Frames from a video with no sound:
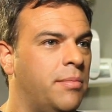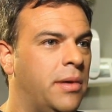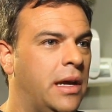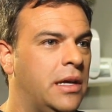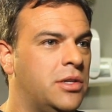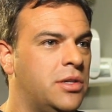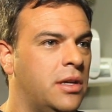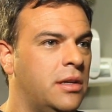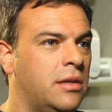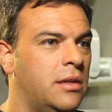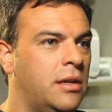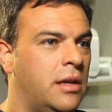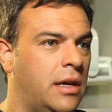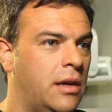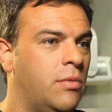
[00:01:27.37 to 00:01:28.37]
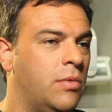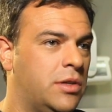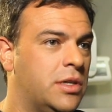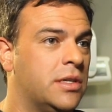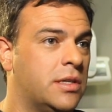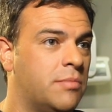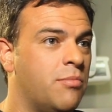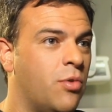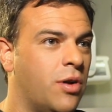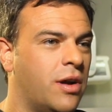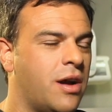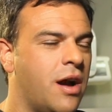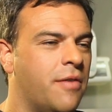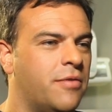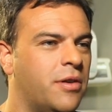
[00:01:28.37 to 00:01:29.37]
patient, which is more
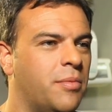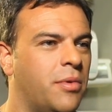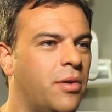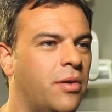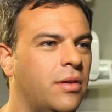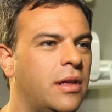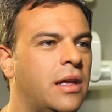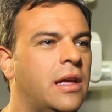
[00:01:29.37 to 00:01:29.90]
comfortable.